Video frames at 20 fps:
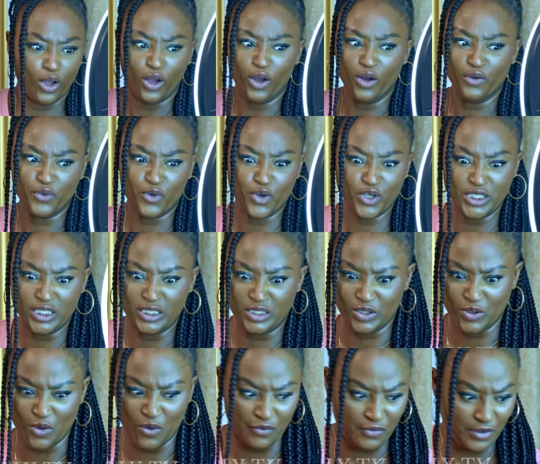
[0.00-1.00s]
To... Of course it's
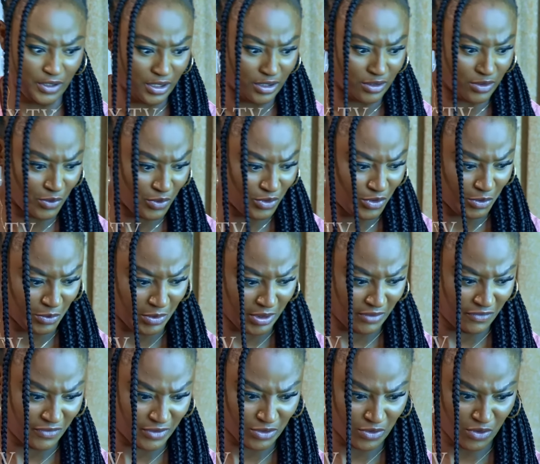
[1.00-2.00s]
convenient. What do you mean
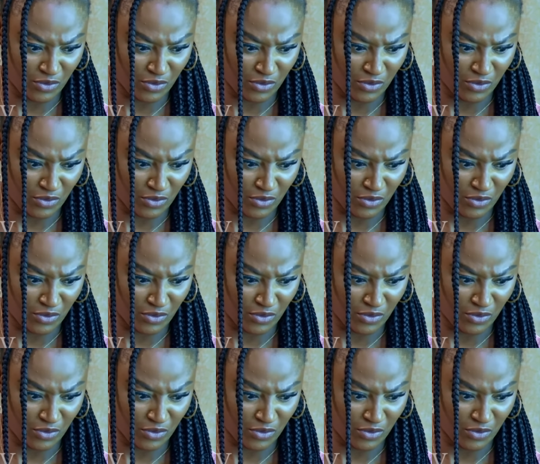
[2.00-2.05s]
if it's